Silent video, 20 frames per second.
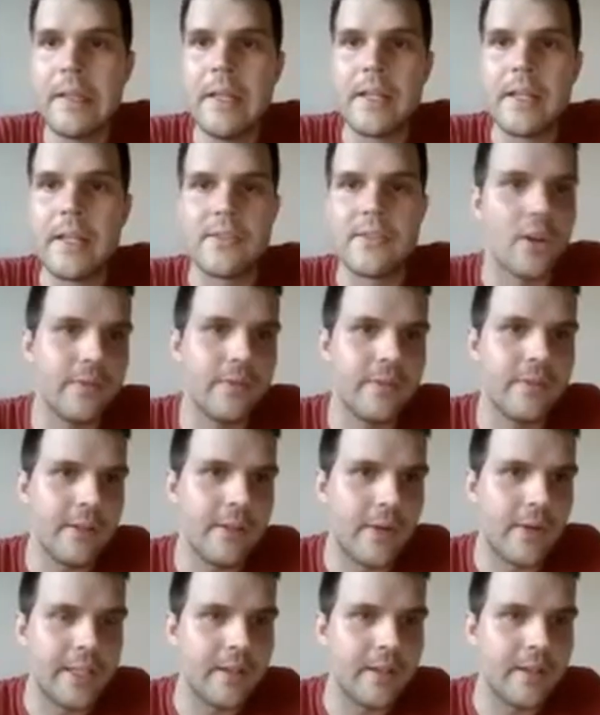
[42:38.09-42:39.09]
is currently
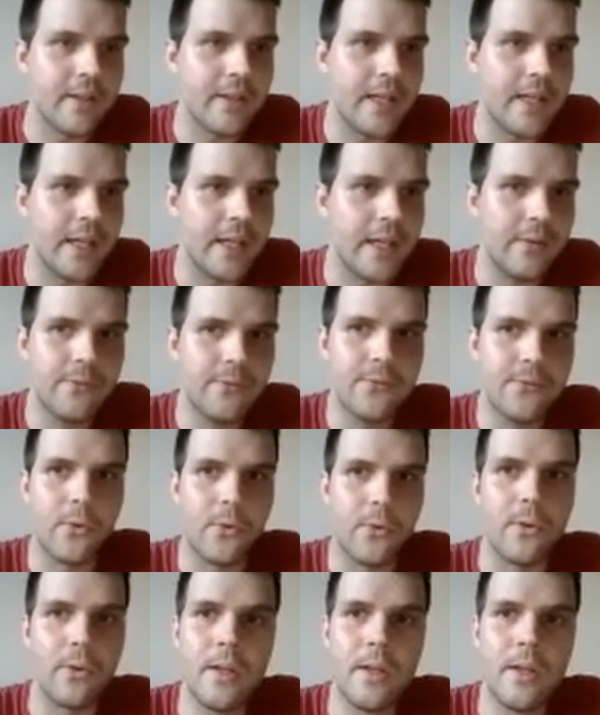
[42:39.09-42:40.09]
running uh,
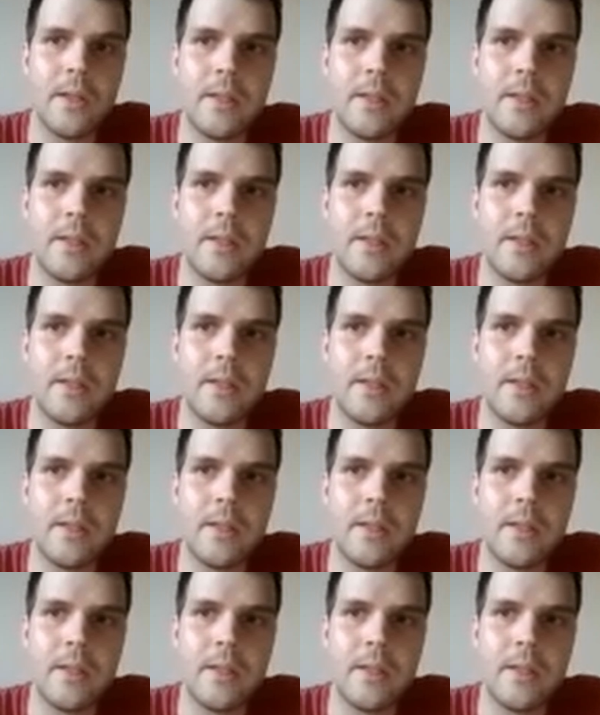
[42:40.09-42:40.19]
for